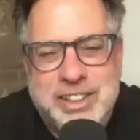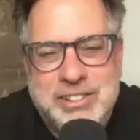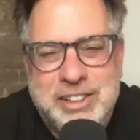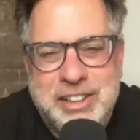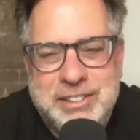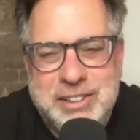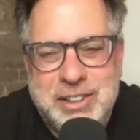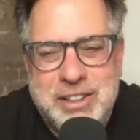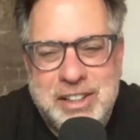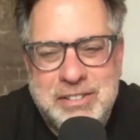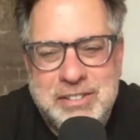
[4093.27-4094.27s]
We are long
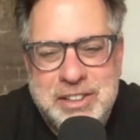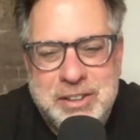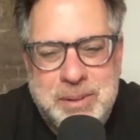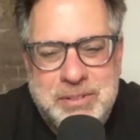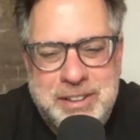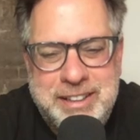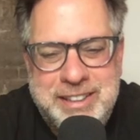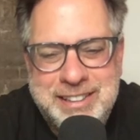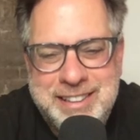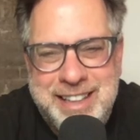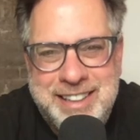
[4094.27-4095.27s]
overdue, my friend.
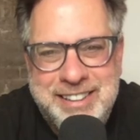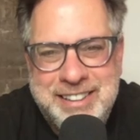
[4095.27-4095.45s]
Thank you.